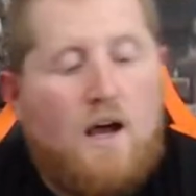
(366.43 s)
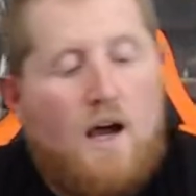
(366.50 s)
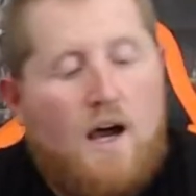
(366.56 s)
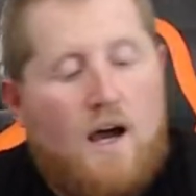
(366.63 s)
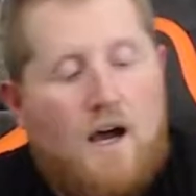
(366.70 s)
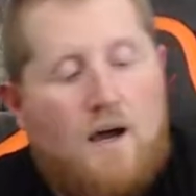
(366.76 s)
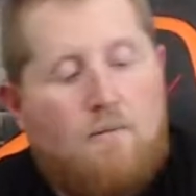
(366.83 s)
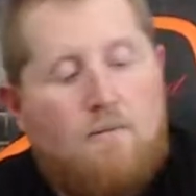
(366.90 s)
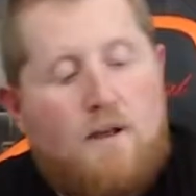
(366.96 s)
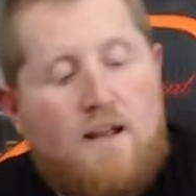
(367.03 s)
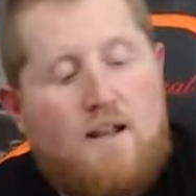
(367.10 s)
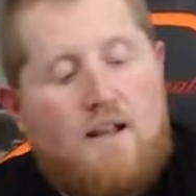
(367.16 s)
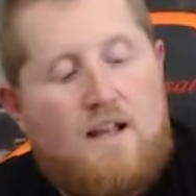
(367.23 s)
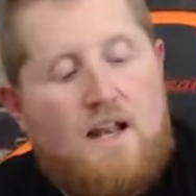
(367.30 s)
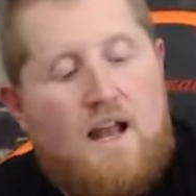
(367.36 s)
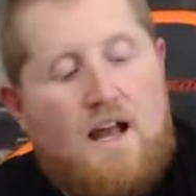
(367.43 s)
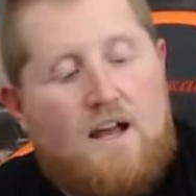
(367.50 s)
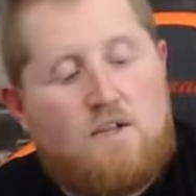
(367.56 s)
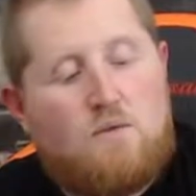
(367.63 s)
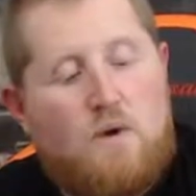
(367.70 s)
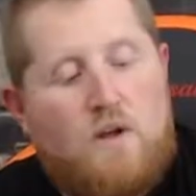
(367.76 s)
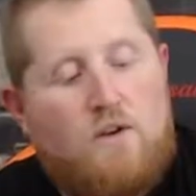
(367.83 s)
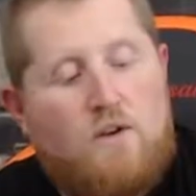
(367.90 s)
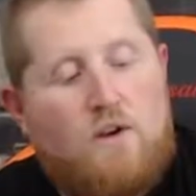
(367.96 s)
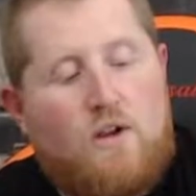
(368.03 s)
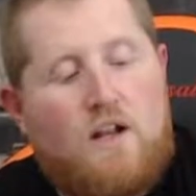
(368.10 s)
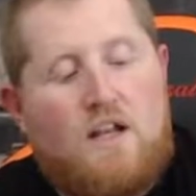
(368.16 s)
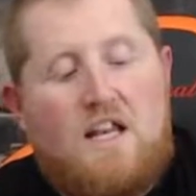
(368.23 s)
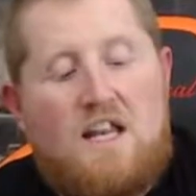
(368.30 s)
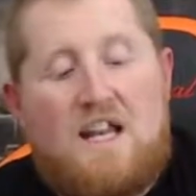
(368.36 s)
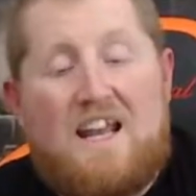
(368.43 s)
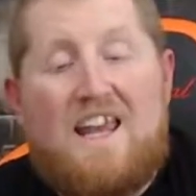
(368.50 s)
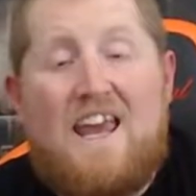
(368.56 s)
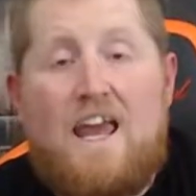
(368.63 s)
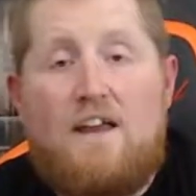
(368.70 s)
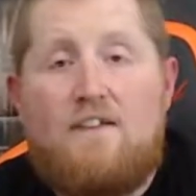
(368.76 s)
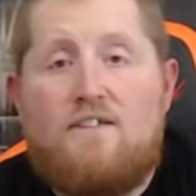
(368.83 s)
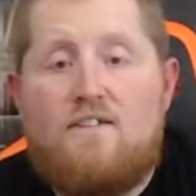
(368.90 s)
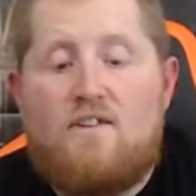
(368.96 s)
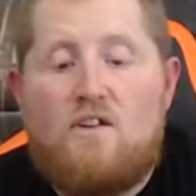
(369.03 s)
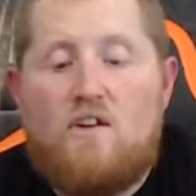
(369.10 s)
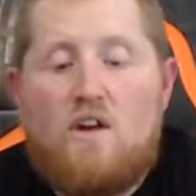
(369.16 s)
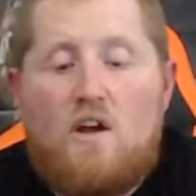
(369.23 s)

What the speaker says: And then as well, you're going to need a case.